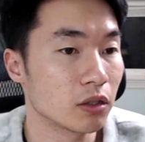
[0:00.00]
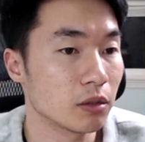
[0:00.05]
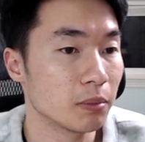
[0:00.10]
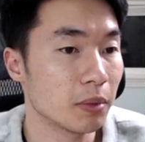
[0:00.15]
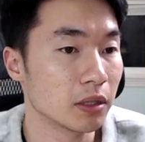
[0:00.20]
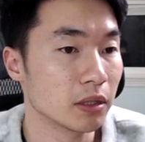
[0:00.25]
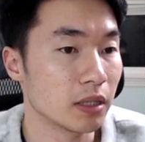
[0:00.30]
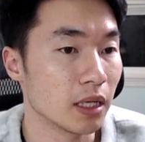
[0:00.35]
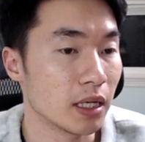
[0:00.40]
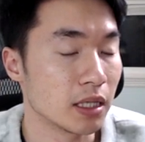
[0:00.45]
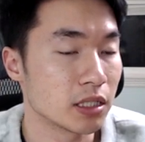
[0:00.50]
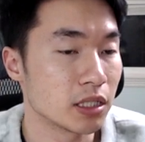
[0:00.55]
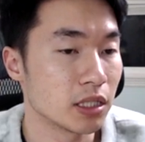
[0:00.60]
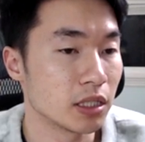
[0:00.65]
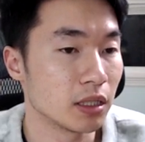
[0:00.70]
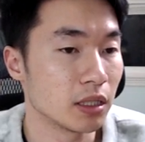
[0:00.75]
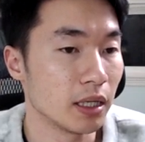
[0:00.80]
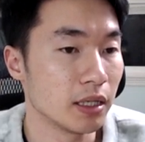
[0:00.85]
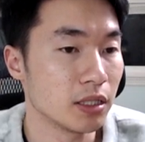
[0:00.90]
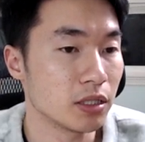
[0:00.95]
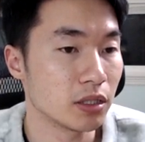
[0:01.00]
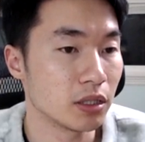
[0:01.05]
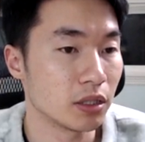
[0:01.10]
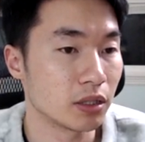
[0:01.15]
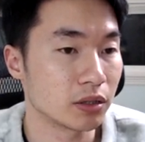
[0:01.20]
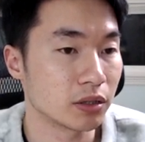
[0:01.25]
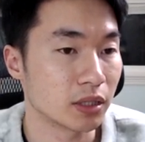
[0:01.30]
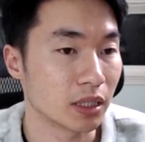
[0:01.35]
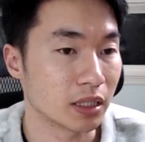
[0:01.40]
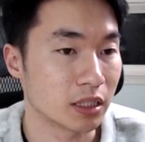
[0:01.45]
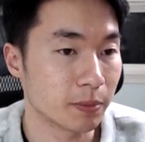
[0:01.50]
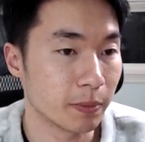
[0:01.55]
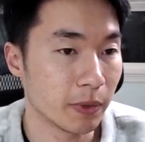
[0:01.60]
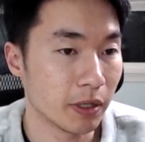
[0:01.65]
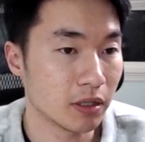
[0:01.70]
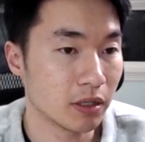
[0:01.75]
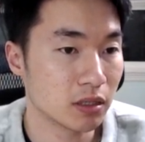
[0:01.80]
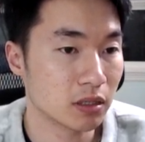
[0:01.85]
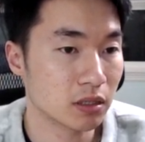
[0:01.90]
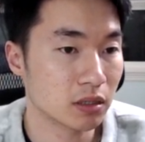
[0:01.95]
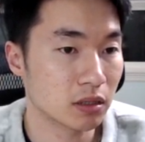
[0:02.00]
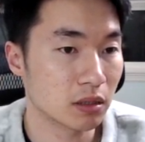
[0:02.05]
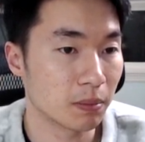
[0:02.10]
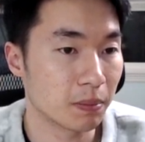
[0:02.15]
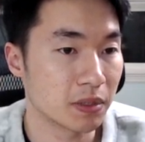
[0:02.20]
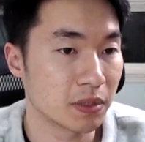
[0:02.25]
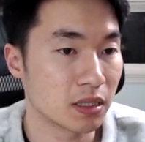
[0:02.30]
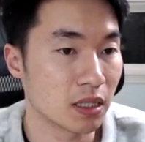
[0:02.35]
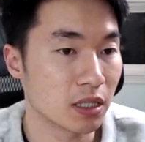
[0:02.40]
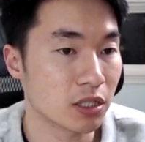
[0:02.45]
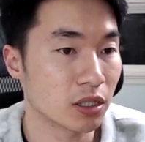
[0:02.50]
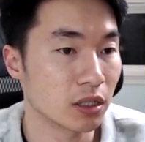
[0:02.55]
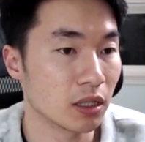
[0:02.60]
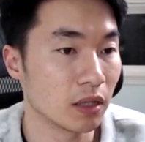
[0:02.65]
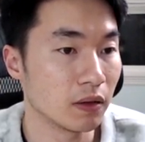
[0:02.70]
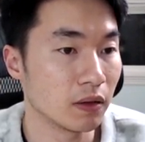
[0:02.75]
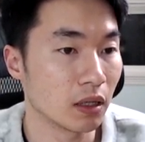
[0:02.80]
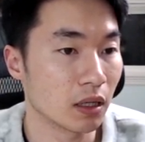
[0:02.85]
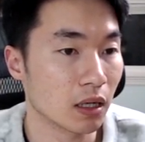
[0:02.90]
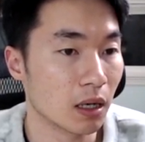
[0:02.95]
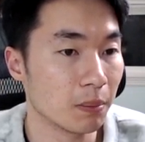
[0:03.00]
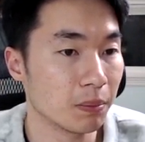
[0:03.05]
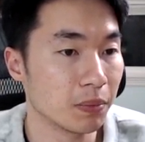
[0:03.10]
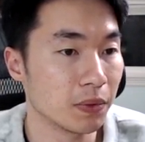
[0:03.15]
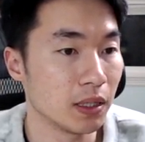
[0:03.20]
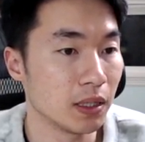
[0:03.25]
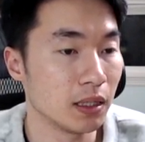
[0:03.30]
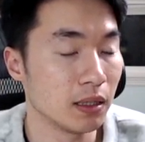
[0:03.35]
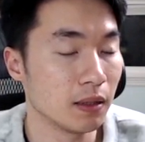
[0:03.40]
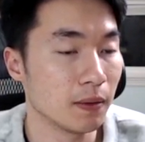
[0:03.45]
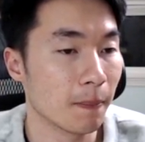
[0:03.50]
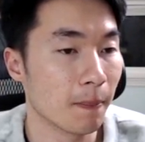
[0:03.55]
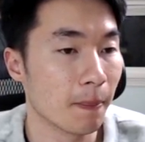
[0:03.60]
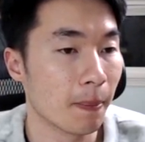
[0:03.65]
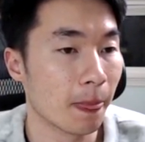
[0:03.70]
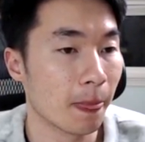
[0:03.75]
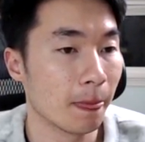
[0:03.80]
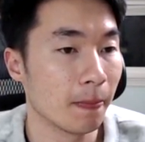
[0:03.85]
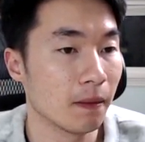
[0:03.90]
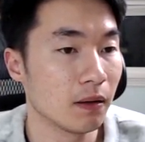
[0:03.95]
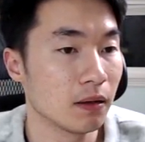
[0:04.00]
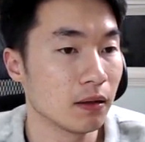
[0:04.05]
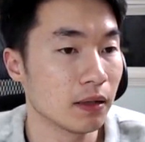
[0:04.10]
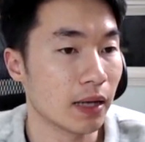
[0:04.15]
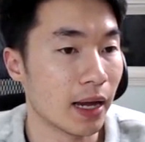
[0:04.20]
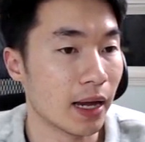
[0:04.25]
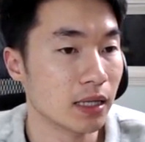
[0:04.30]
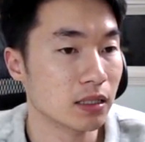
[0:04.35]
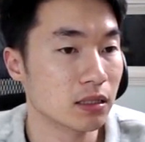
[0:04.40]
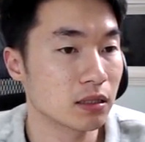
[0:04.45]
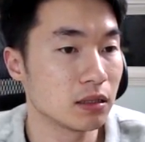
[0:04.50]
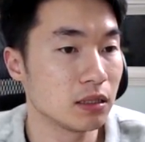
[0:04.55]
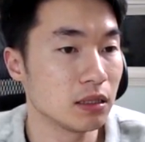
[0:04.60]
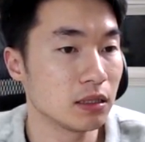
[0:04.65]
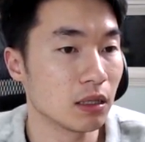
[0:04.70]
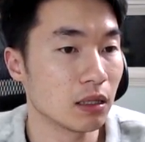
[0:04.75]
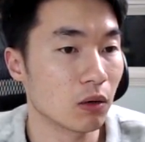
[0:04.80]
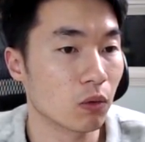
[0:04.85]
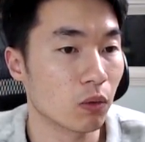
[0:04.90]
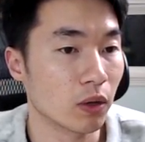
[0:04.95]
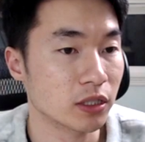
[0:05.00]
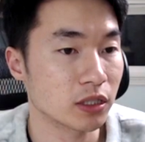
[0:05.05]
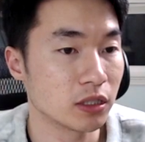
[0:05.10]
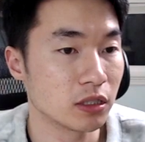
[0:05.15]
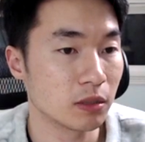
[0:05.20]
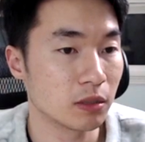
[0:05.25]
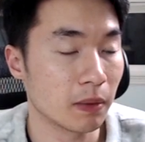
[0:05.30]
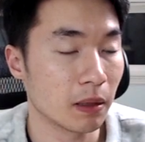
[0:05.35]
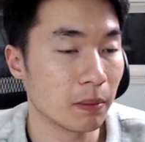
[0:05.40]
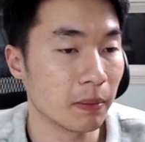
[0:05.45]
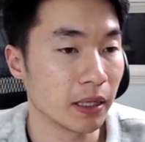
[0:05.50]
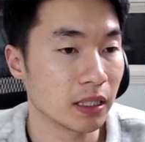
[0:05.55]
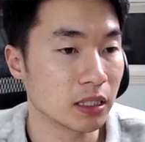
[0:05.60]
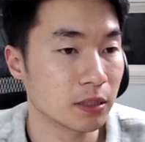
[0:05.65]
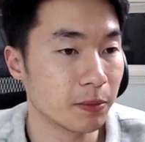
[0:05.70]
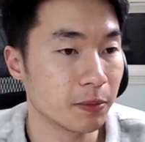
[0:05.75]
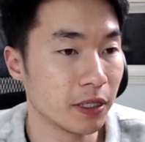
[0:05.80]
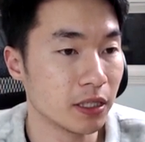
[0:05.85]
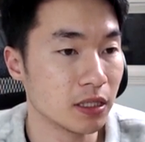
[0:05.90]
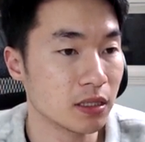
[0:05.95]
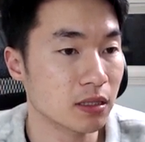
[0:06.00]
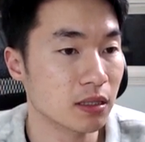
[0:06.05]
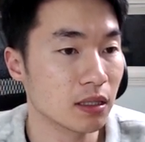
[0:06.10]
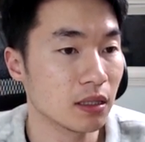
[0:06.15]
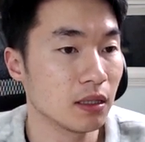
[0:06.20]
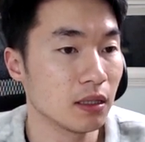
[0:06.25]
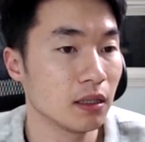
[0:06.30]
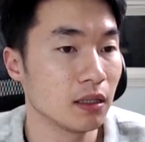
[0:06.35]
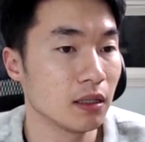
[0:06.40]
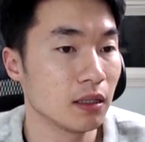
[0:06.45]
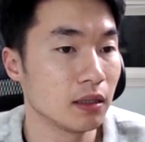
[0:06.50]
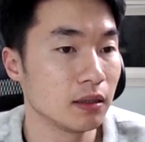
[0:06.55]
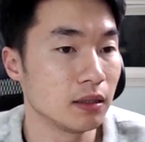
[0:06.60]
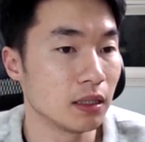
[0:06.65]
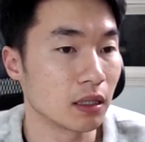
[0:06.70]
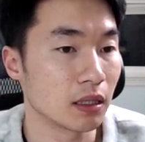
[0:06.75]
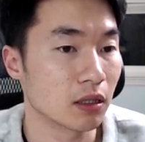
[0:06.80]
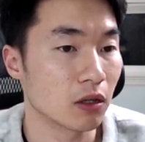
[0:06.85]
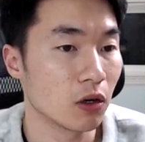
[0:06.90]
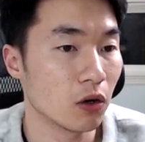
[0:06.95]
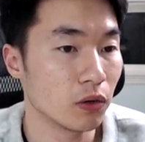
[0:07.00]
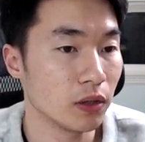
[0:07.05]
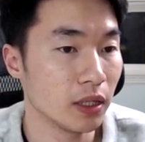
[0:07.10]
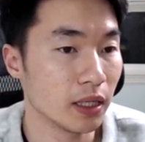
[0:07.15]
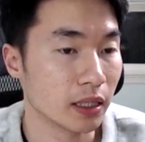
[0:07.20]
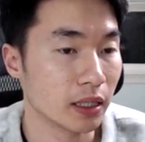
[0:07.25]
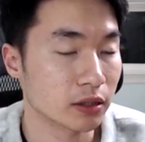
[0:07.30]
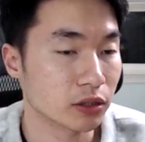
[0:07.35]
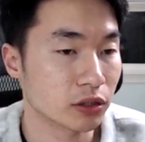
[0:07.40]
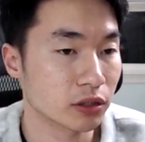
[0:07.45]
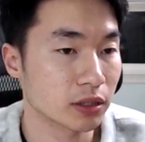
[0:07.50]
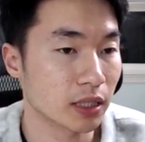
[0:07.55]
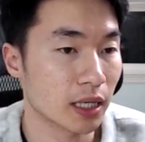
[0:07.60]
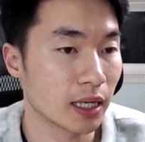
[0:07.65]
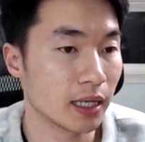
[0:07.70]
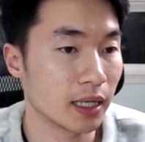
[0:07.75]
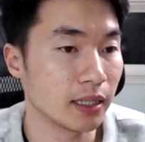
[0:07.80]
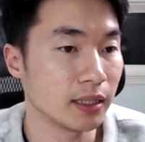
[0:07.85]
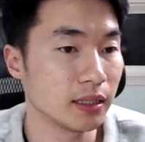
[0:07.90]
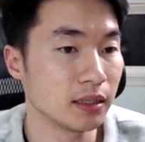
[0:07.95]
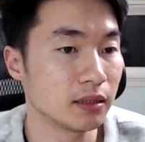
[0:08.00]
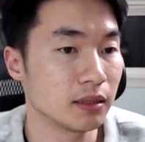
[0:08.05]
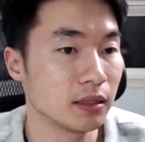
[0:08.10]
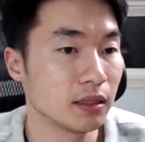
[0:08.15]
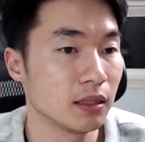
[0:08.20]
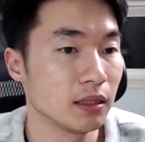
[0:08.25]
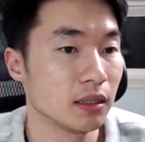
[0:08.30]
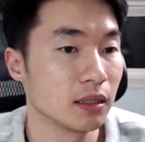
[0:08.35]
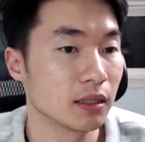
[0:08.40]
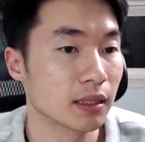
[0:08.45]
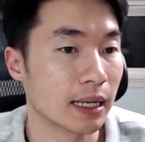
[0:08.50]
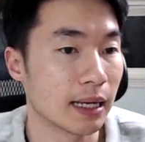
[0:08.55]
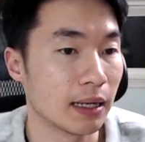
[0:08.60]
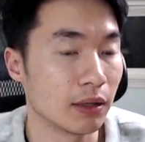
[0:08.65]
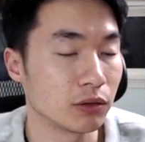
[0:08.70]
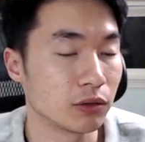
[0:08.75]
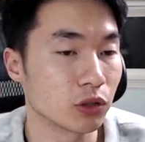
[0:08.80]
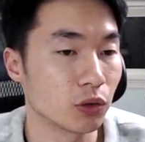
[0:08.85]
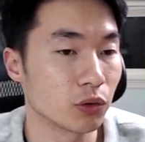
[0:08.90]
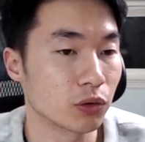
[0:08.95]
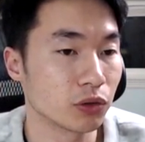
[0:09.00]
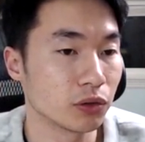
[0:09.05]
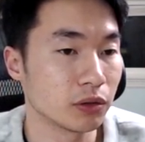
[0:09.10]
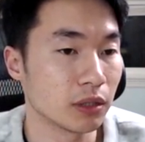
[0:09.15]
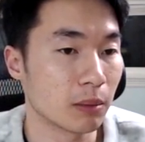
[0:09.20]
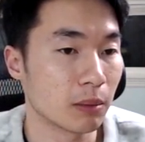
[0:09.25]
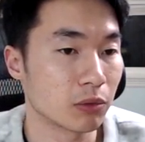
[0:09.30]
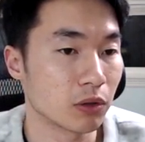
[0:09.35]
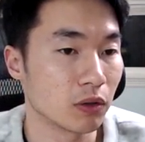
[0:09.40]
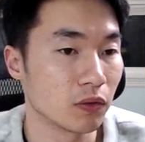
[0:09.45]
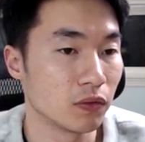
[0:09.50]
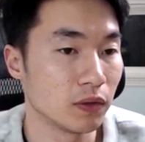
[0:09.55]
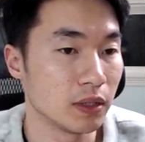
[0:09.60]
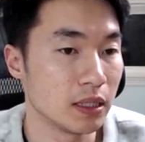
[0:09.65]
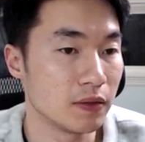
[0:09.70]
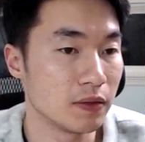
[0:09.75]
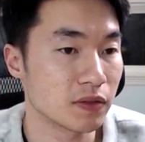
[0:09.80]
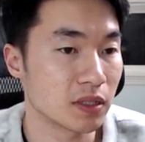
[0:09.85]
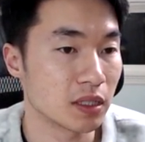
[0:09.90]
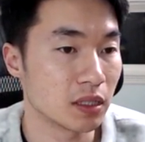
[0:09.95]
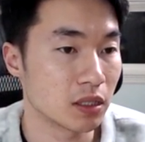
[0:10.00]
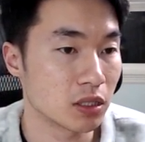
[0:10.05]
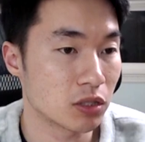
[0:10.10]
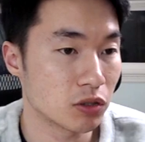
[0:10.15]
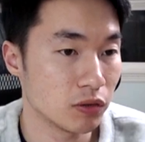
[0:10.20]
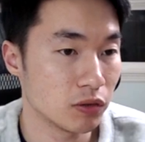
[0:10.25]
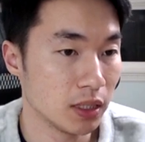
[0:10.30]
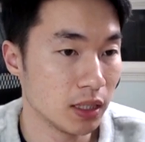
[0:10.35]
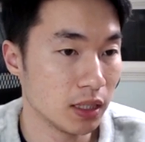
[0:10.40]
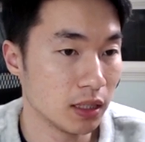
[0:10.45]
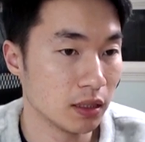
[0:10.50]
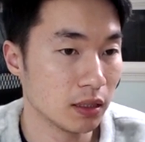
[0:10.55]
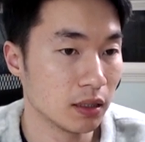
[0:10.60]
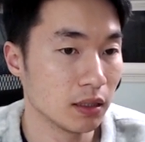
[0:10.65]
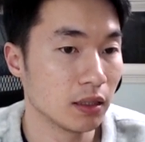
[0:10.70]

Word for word: about the engineer's experience, the position, and the company. Ask detailed questions about my experience. Did a coding exercise. Count total number of leaves in a tree.